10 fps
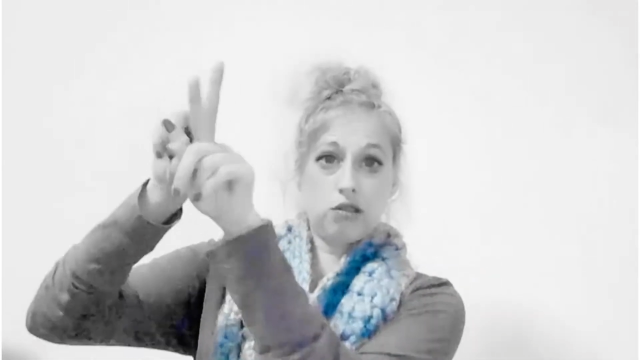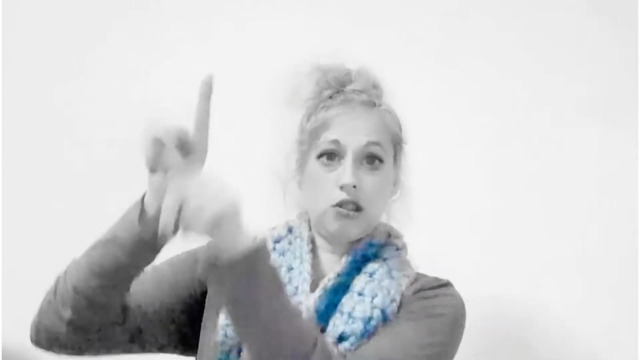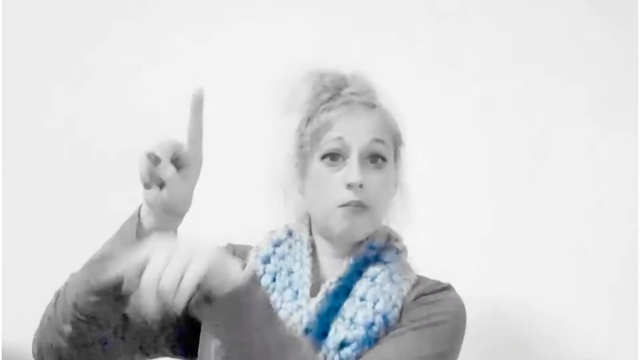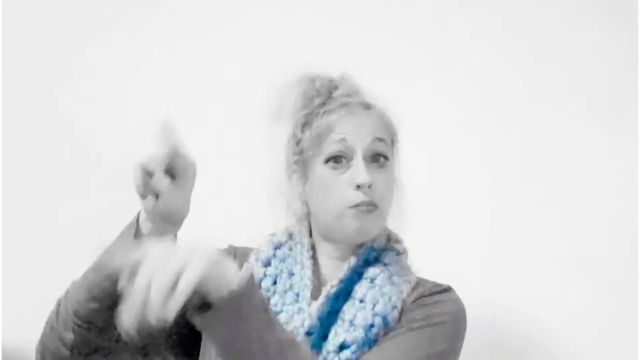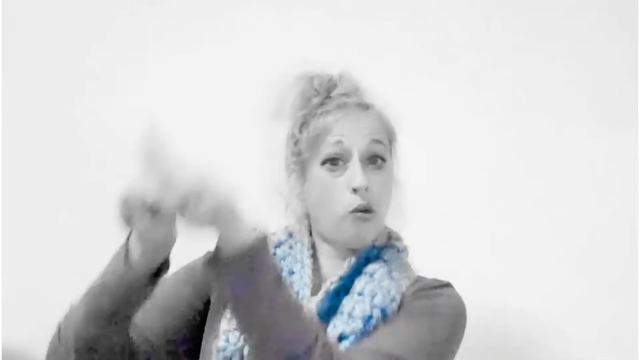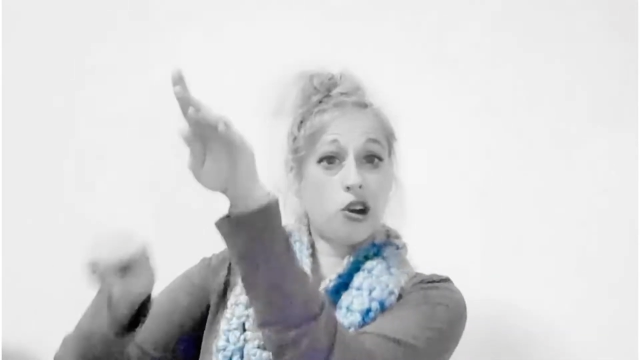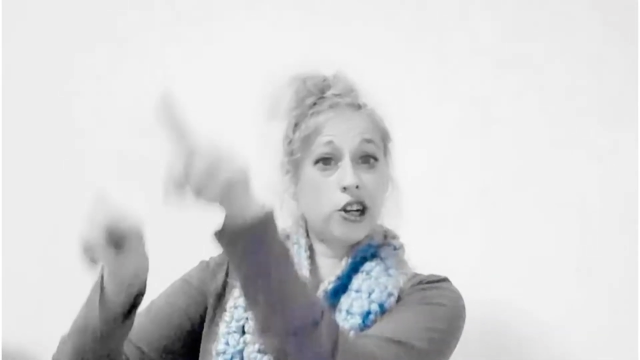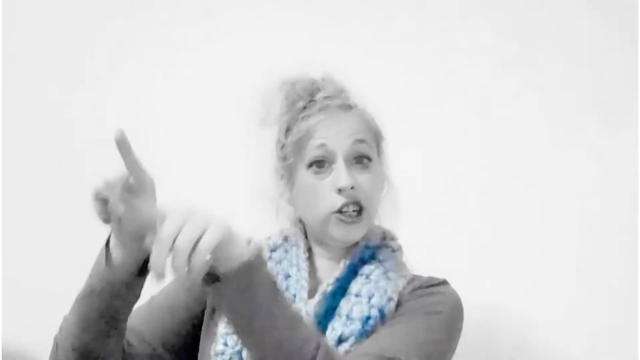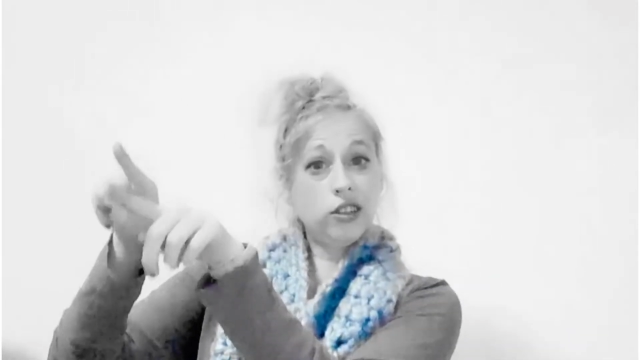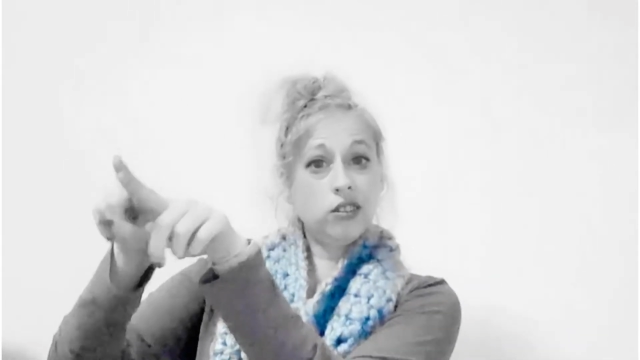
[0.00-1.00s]
the
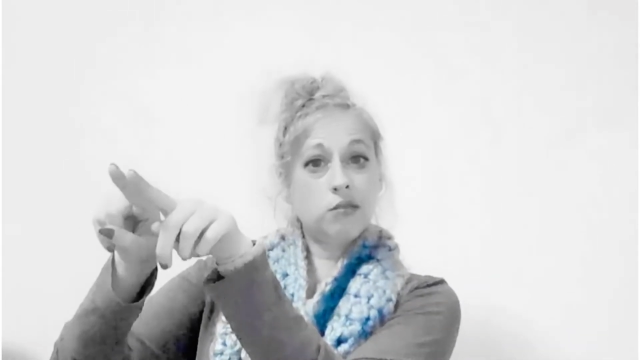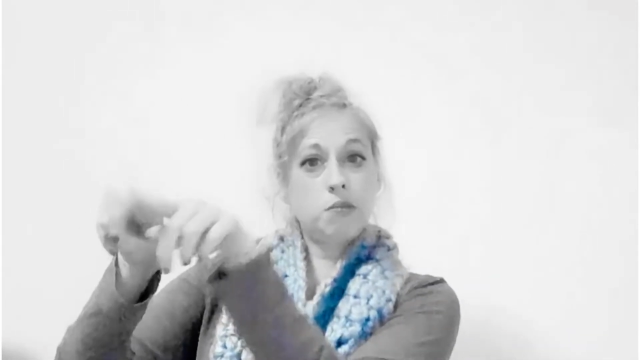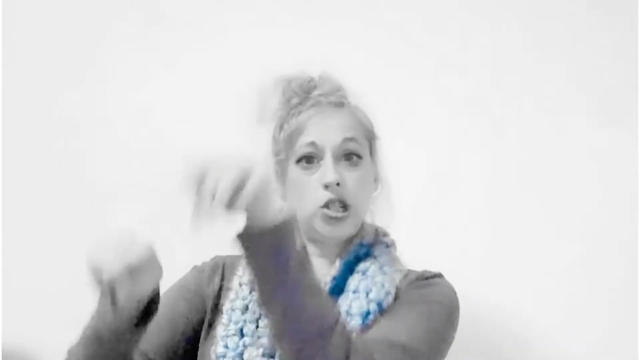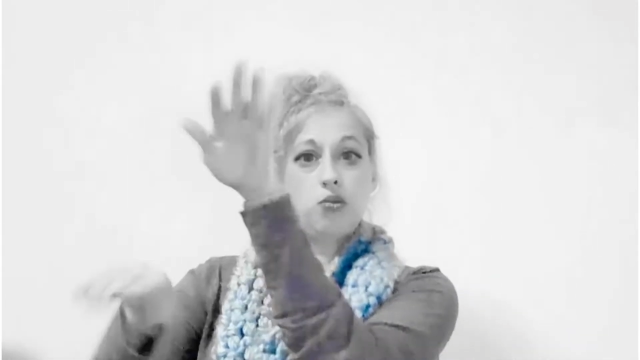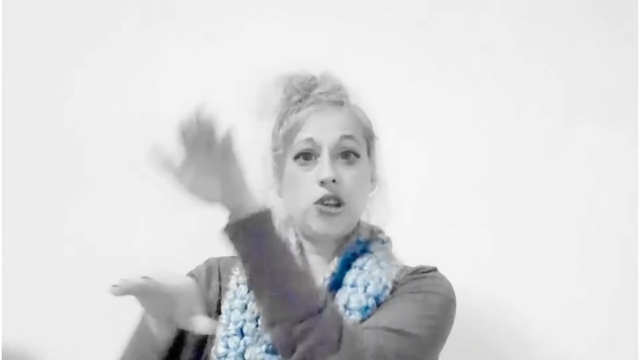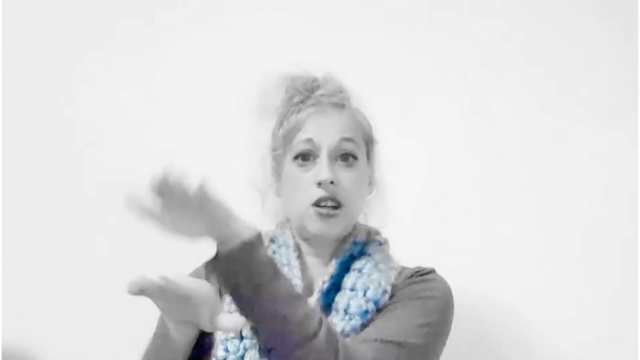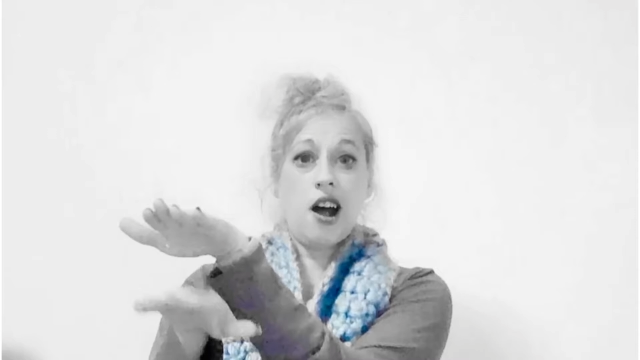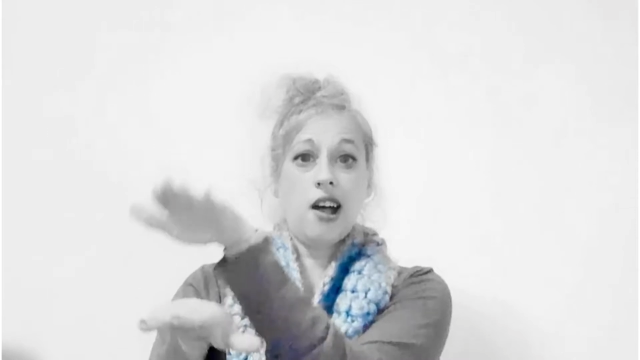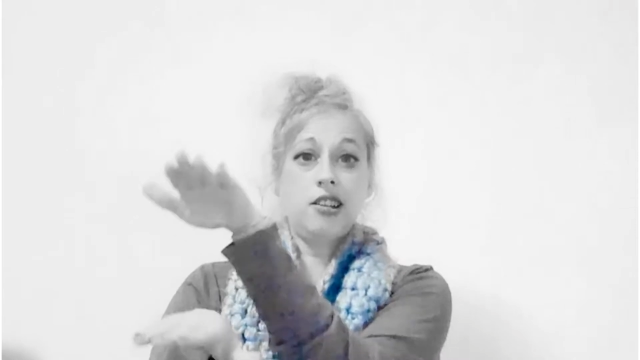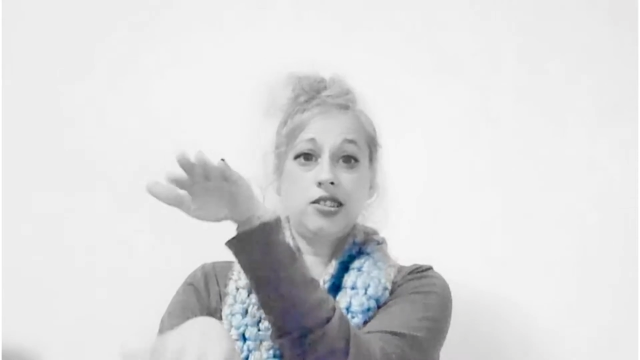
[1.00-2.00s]
border between
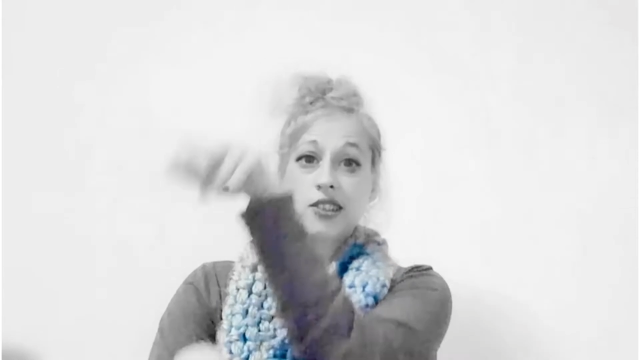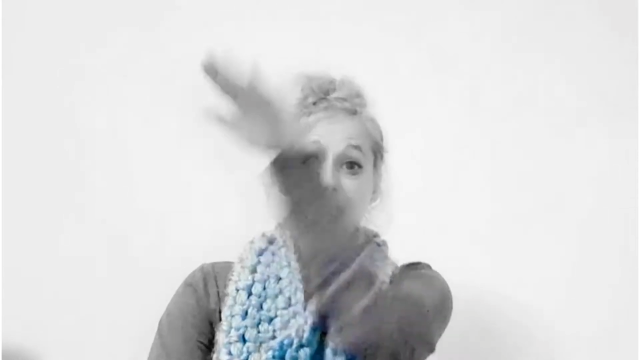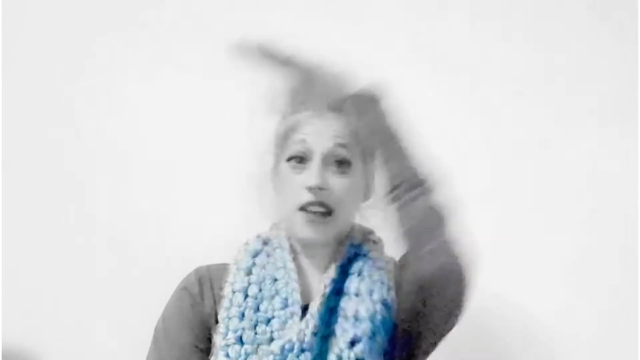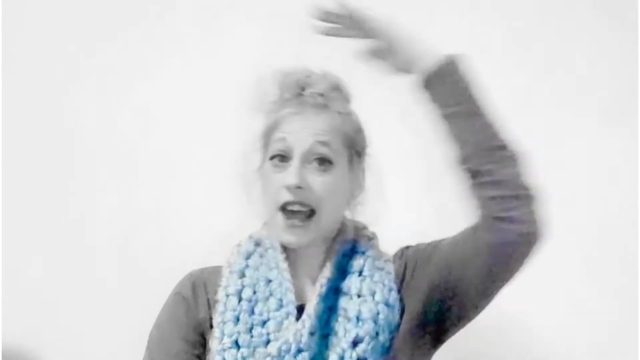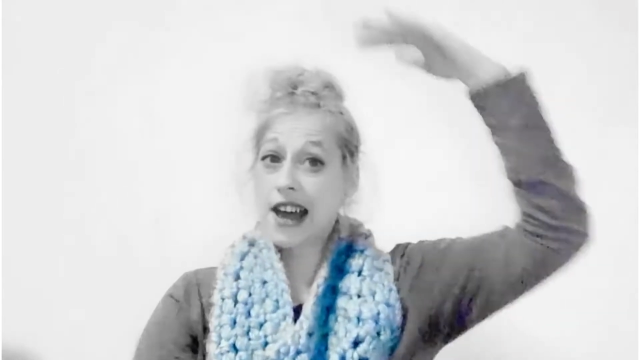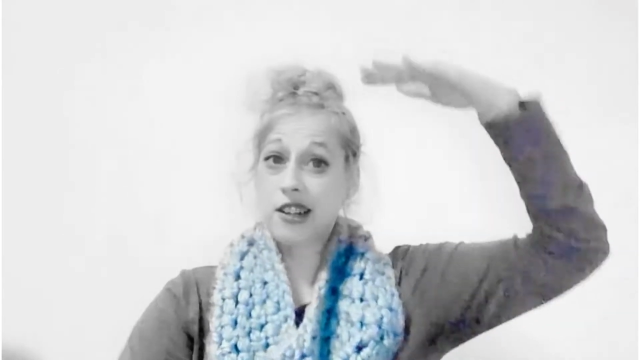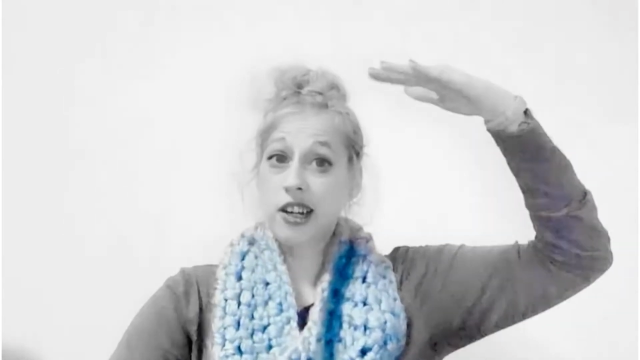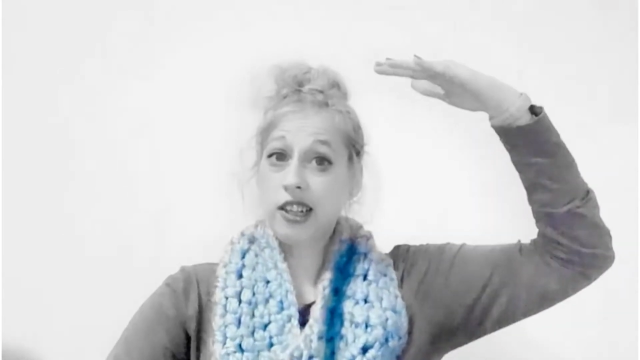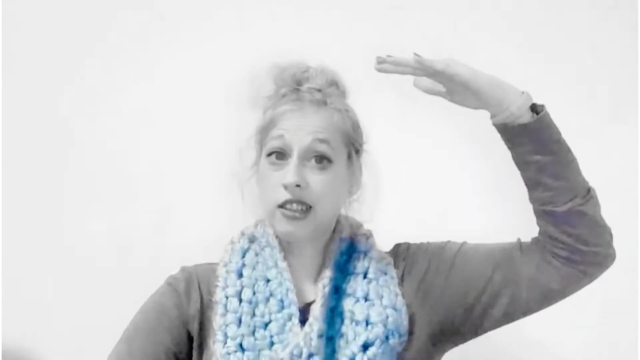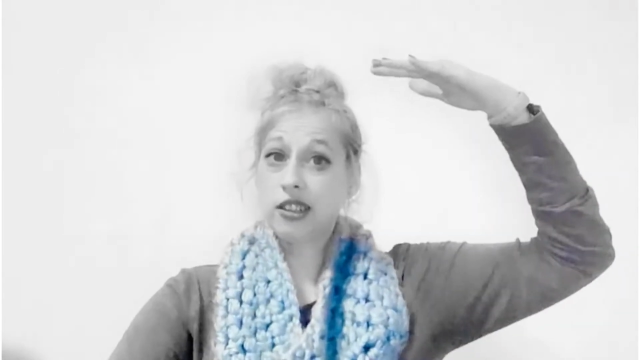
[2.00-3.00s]
us and Canada.
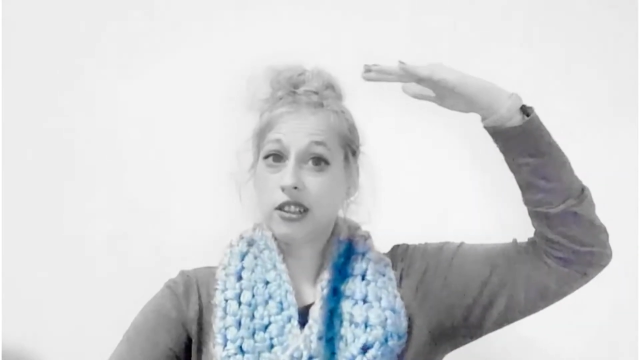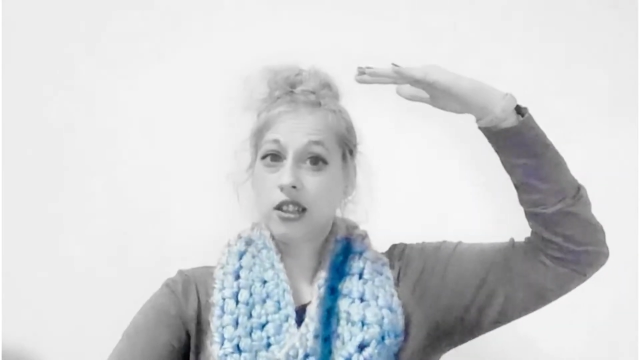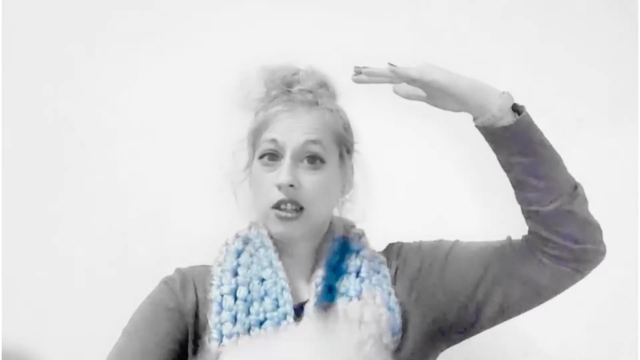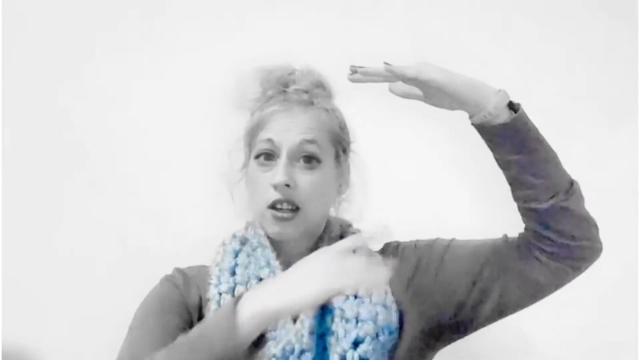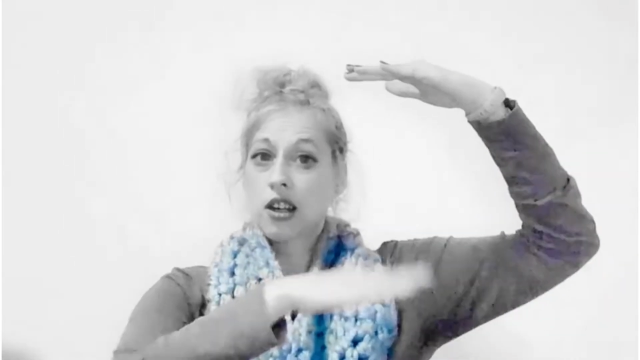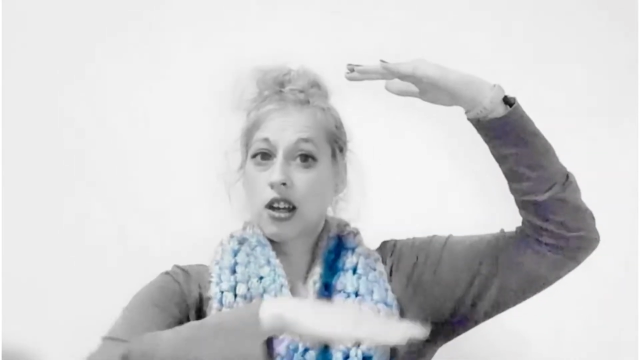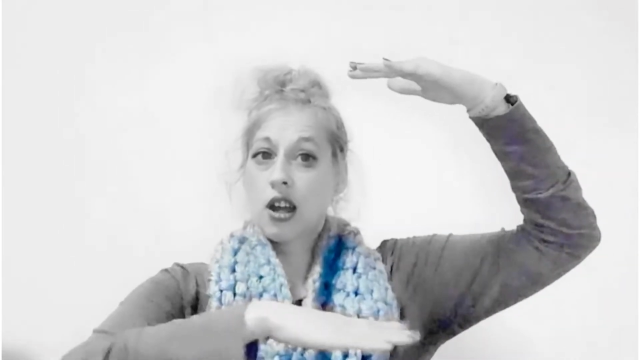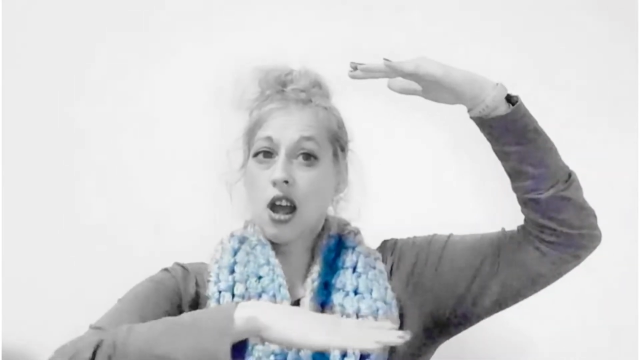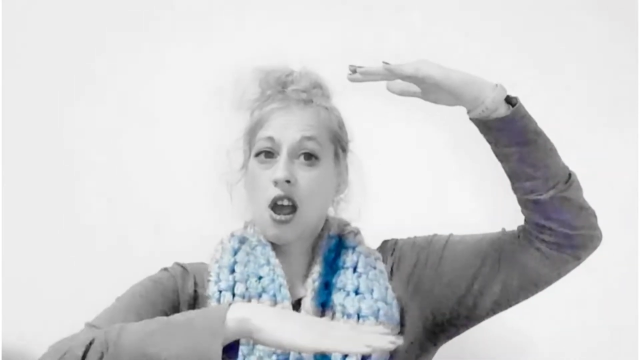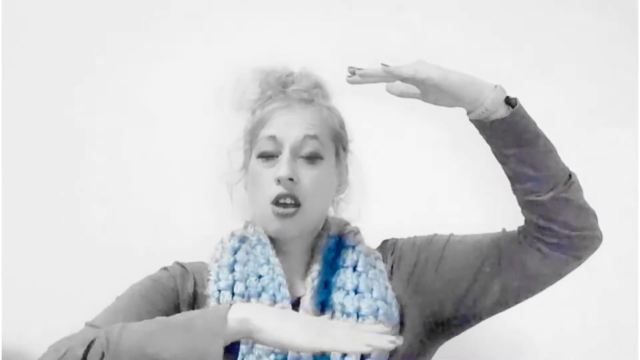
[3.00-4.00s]

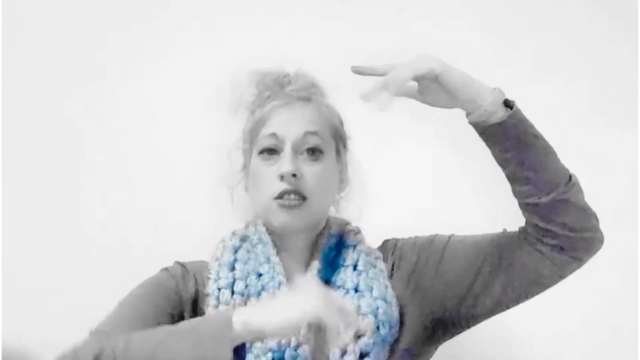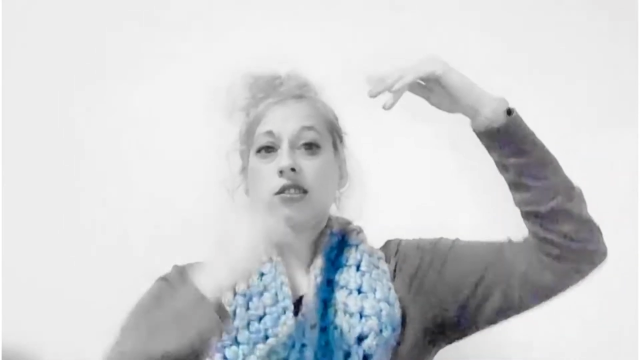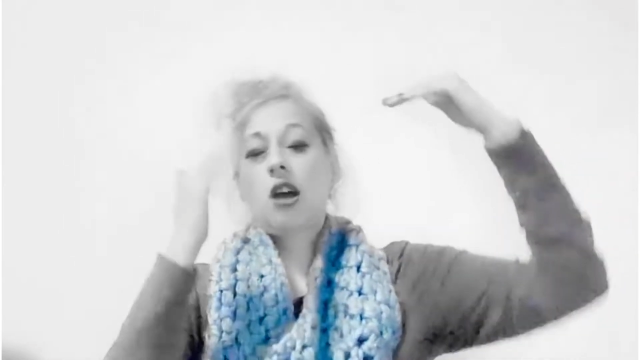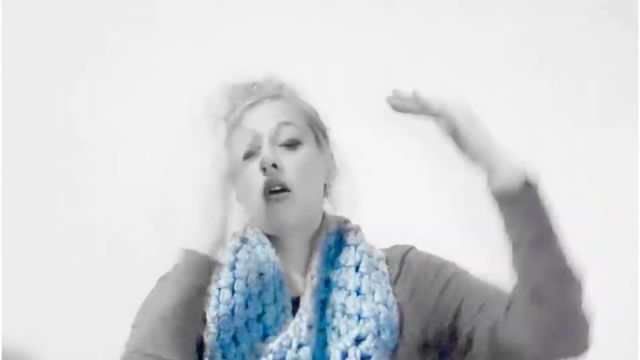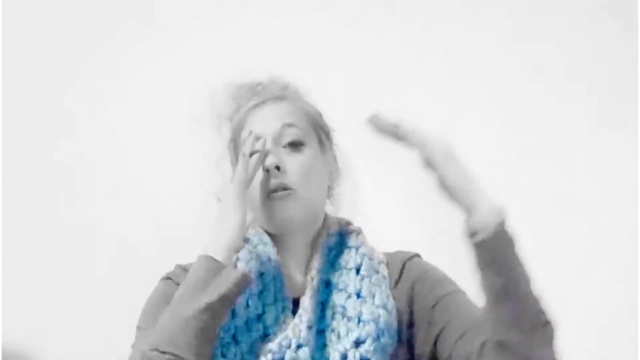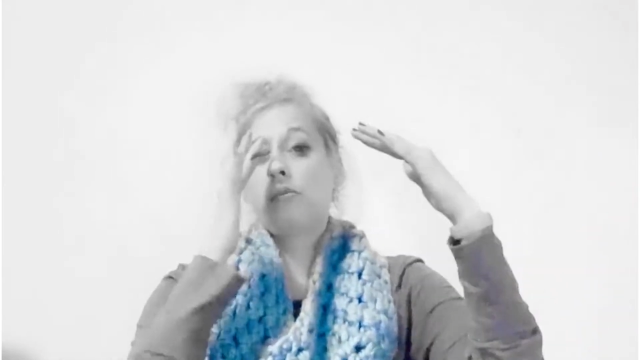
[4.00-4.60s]
So